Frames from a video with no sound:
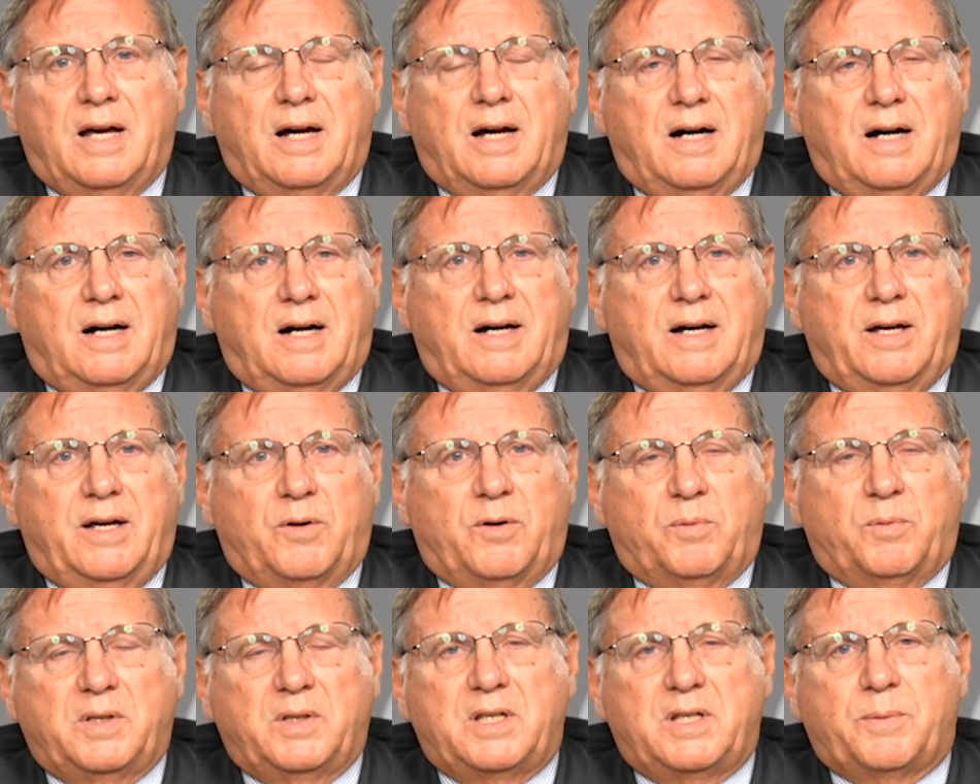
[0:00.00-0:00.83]

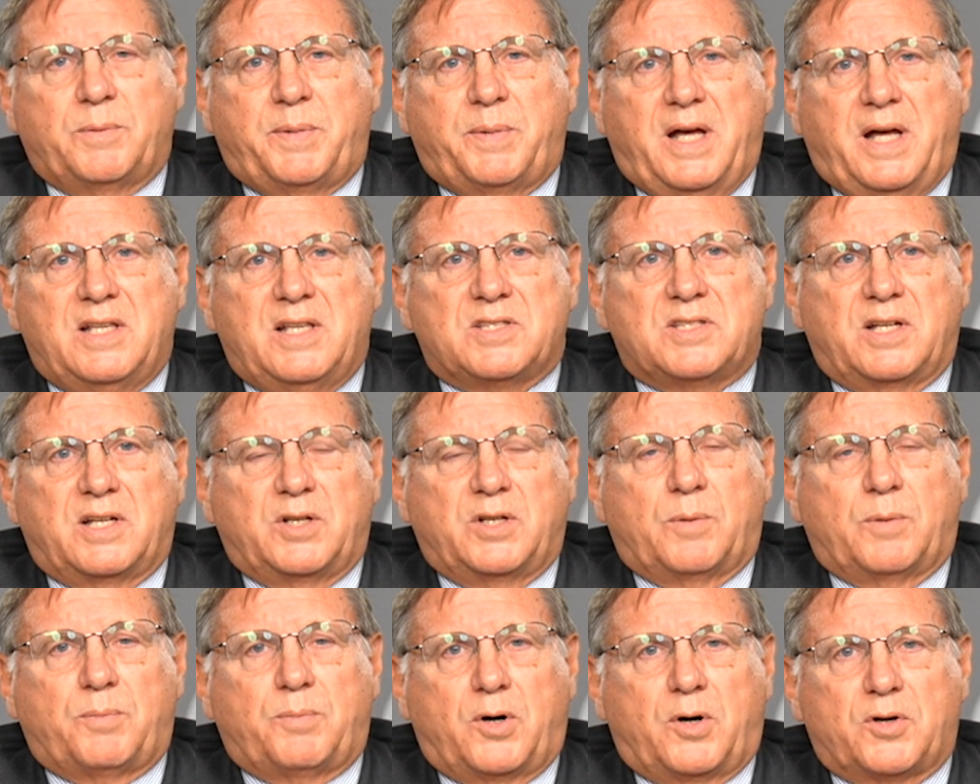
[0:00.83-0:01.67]
It really depends on
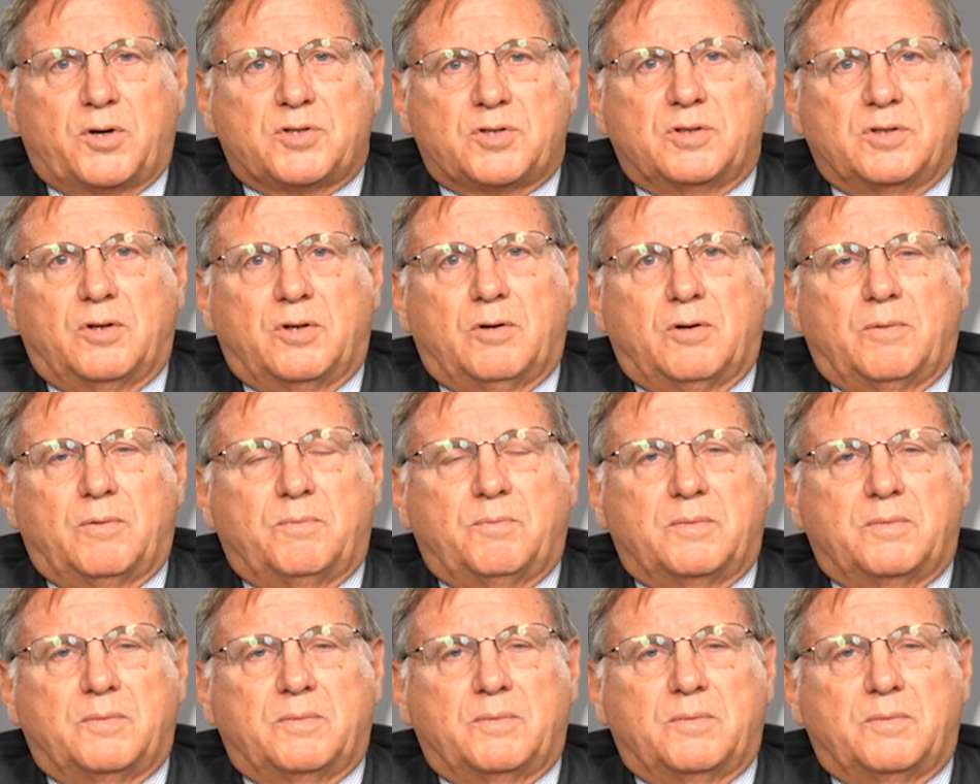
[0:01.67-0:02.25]
your personal